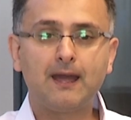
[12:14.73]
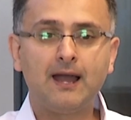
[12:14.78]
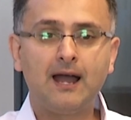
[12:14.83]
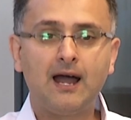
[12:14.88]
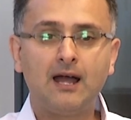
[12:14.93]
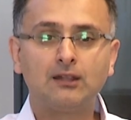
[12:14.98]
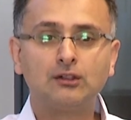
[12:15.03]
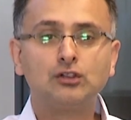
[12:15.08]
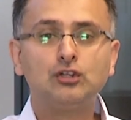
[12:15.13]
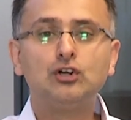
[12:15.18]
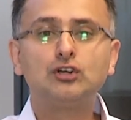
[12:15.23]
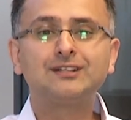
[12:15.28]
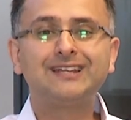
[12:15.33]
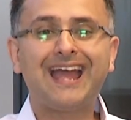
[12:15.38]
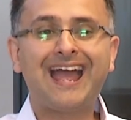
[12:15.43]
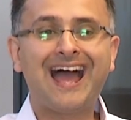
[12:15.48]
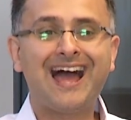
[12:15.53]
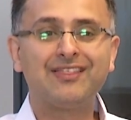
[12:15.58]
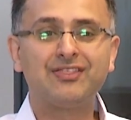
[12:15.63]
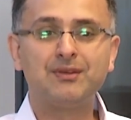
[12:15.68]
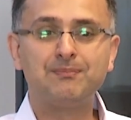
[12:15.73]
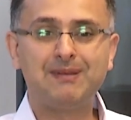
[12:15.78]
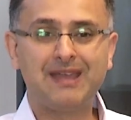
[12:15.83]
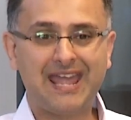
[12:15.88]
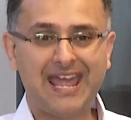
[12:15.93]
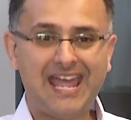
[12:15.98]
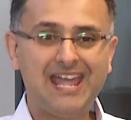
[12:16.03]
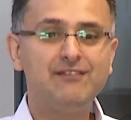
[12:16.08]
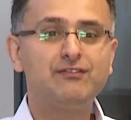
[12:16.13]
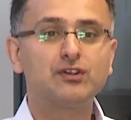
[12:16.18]
looked at the
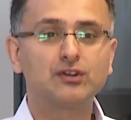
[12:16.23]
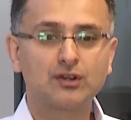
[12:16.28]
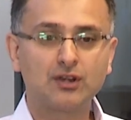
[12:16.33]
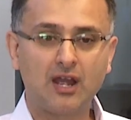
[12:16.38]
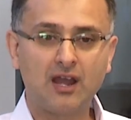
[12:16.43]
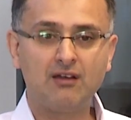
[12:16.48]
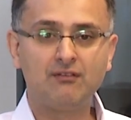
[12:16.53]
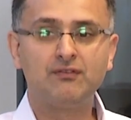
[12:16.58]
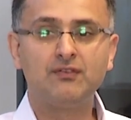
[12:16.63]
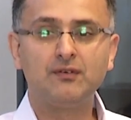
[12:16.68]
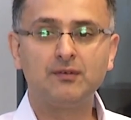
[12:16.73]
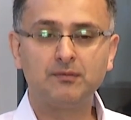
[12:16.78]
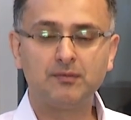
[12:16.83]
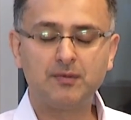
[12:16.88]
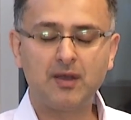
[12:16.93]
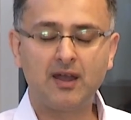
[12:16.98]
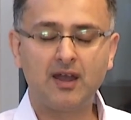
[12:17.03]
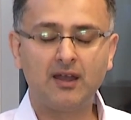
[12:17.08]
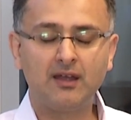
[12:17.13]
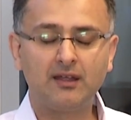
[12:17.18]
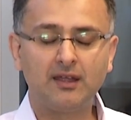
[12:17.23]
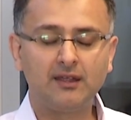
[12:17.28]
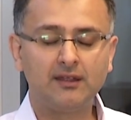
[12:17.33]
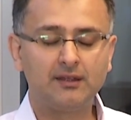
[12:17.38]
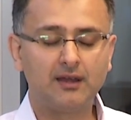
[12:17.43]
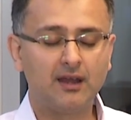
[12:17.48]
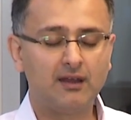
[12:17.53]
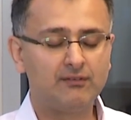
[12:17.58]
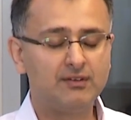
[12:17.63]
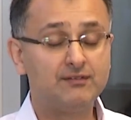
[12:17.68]
behavior of
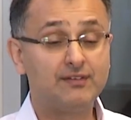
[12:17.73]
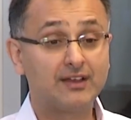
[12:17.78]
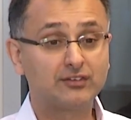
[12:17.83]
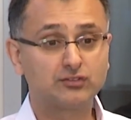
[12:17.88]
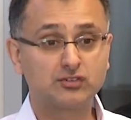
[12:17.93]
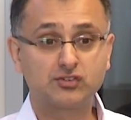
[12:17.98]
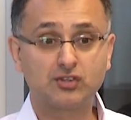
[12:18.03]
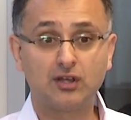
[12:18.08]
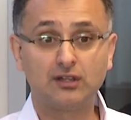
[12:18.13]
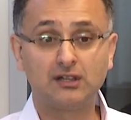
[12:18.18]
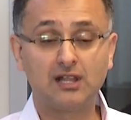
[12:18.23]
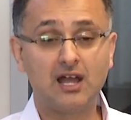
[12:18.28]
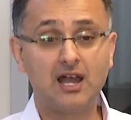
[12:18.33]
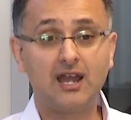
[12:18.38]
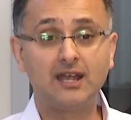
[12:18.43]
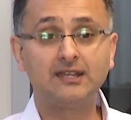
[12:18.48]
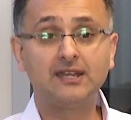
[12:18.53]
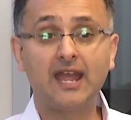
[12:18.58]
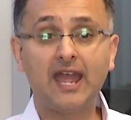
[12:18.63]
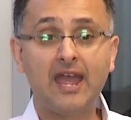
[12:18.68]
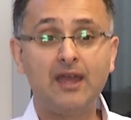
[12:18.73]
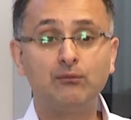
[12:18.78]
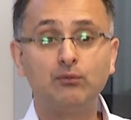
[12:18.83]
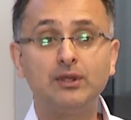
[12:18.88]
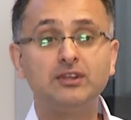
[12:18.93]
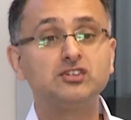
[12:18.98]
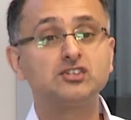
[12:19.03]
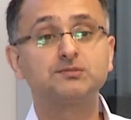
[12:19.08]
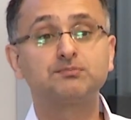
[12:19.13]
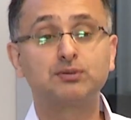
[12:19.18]
investors online, and
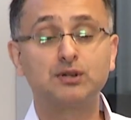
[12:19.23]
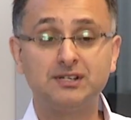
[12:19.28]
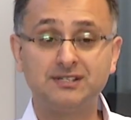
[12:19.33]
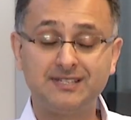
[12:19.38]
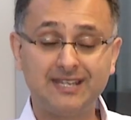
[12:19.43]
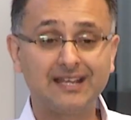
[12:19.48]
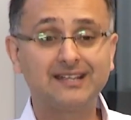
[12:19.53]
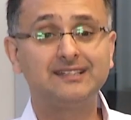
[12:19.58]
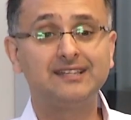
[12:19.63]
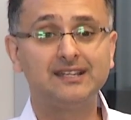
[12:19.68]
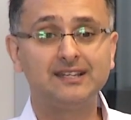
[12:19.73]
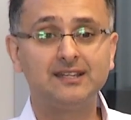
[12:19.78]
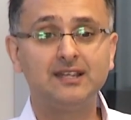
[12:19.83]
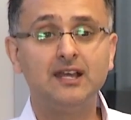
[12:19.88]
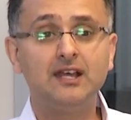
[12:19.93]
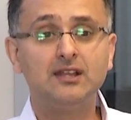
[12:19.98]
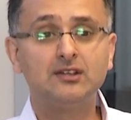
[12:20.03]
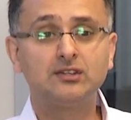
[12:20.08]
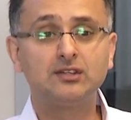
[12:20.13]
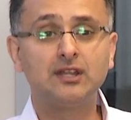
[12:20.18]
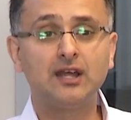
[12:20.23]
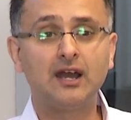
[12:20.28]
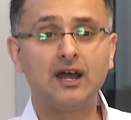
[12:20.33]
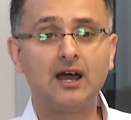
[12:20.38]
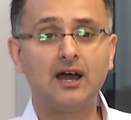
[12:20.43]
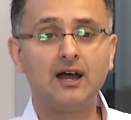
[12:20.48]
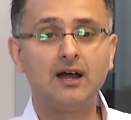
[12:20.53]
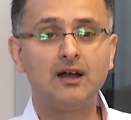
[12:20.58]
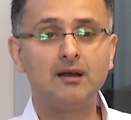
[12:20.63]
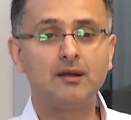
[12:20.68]
we just predicted,
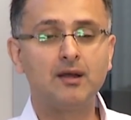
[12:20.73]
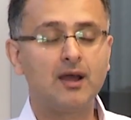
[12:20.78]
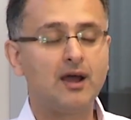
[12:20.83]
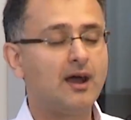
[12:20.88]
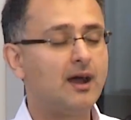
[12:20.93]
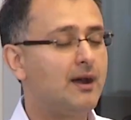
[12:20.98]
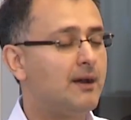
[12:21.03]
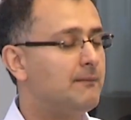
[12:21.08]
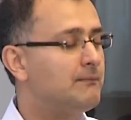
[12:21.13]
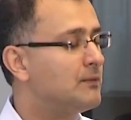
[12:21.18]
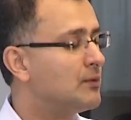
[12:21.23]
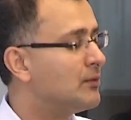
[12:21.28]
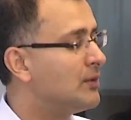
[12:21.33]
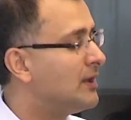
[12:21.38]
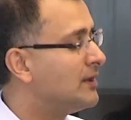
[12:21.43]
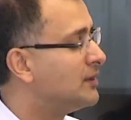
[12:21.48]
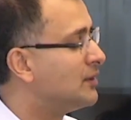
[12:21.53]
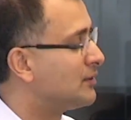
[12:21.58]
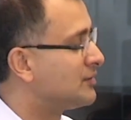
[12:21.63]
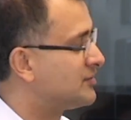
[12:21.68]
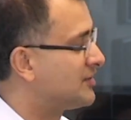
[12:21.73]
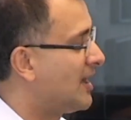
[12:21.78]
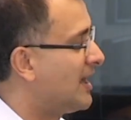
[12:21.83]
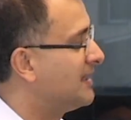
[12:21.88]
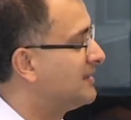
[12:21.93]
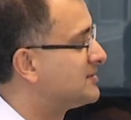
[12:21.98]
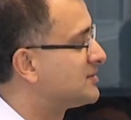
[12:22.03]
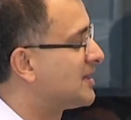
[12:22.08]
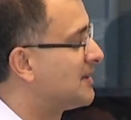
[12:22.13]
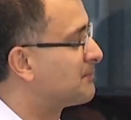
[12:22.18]

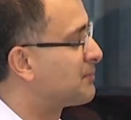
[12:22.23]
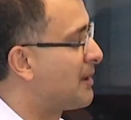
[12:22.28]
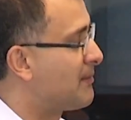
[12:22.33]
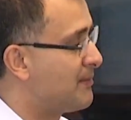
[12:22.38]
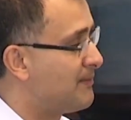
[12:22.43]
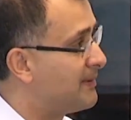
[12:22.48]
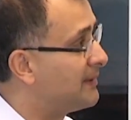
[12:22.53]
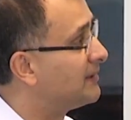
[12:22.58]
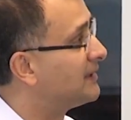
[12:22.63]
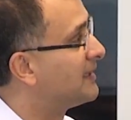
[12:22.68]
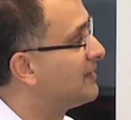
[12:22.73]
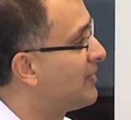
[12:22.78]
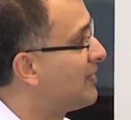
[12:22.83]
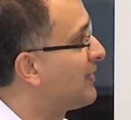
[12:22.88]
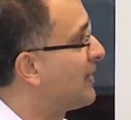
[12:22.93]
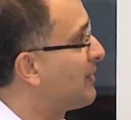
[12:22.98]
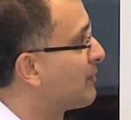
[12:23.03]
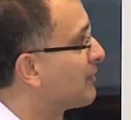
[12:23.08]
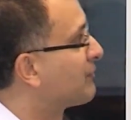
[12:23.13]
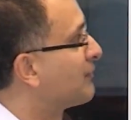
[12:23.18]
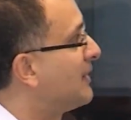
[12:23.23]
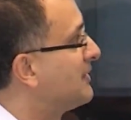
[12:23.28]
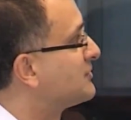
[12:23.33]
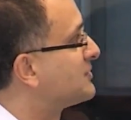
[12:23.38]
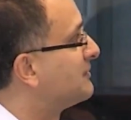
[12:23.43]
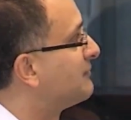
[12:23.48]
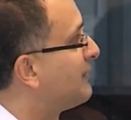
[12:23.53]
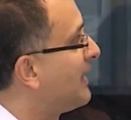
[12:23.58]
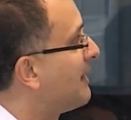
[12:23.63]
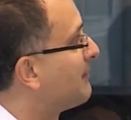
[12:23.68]
assigned some probability that they were friends
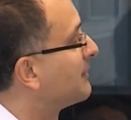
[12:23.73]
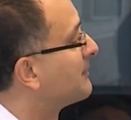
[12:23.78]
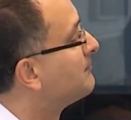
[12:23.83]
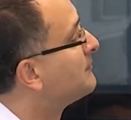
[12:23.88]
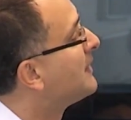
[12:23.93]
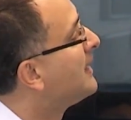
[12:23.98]
and family.